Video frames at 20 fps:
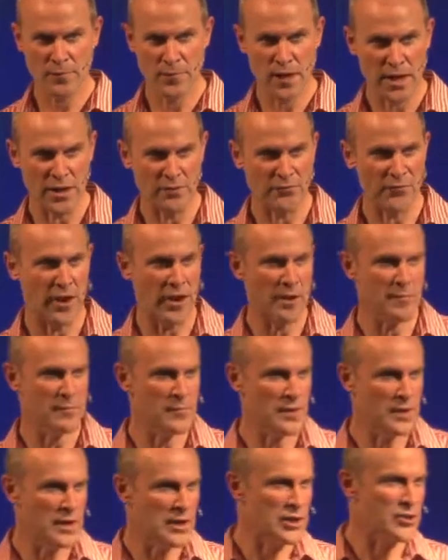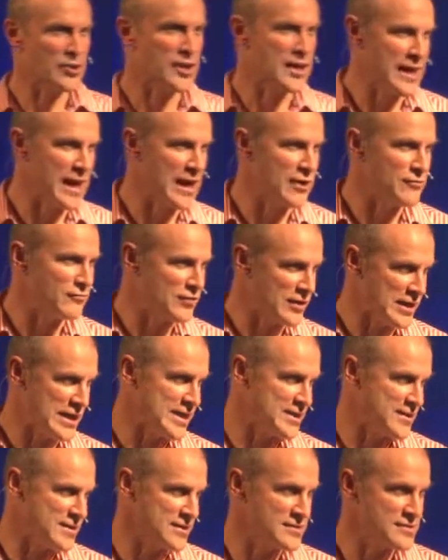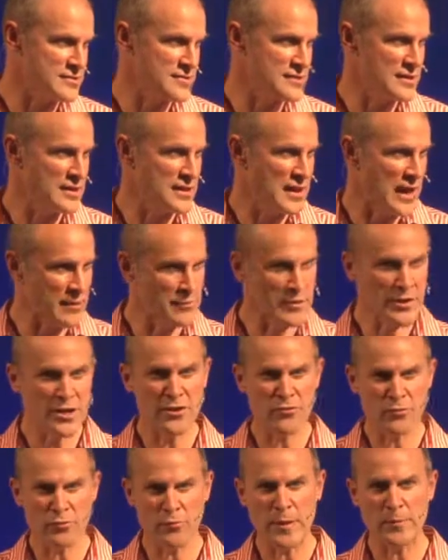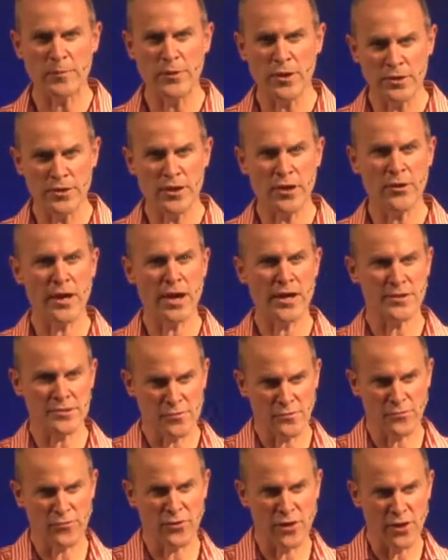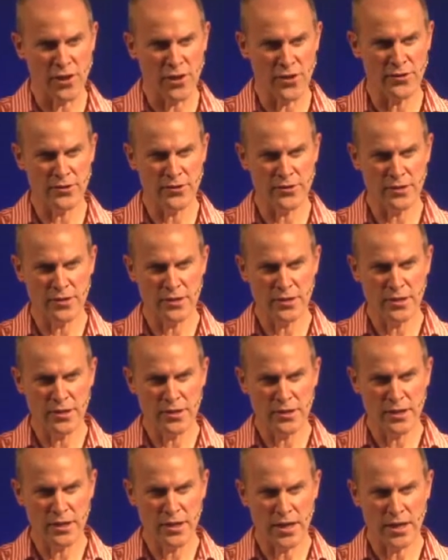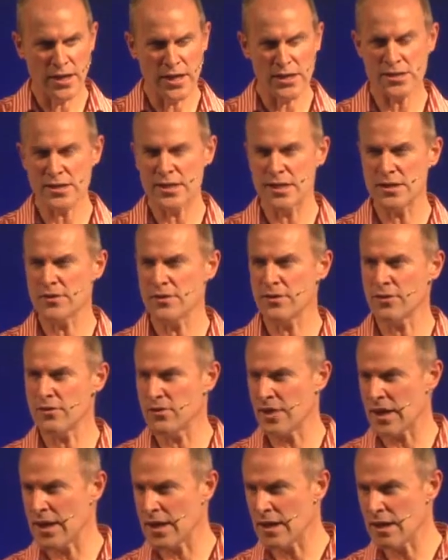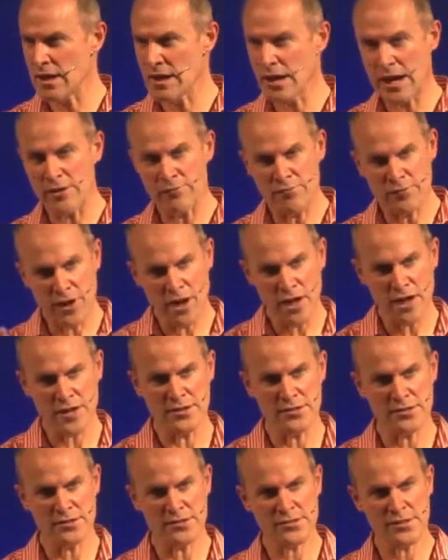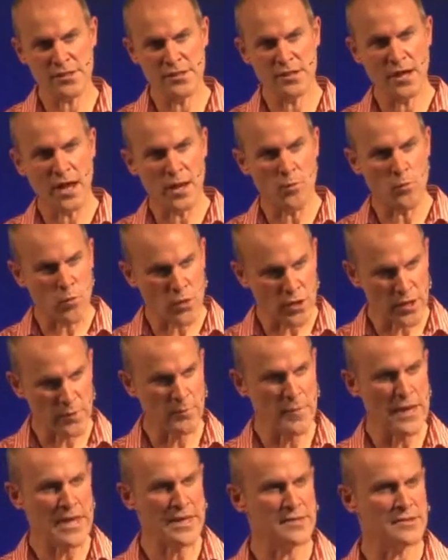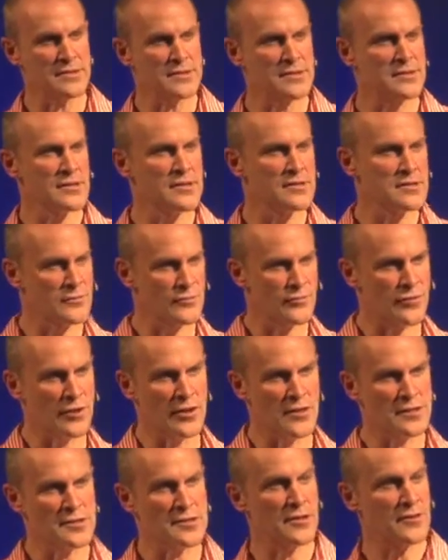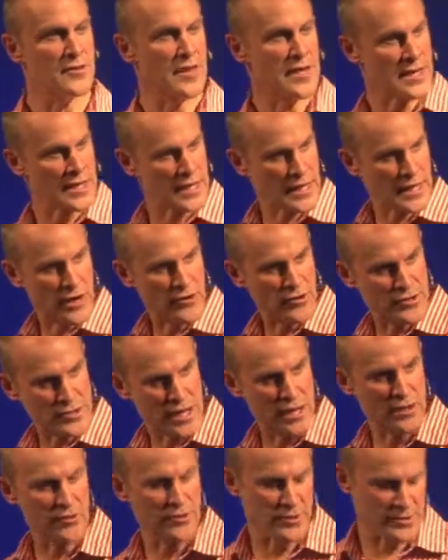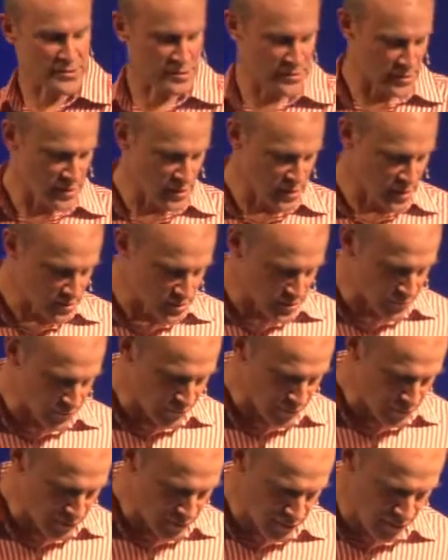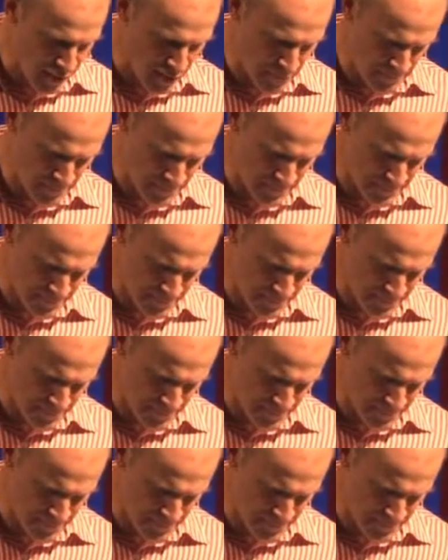And if I'm looking out for leaders, I'm looking for people who know how to follow. And actually that they have learnt what it means to follow so that they can encourage others to follow them.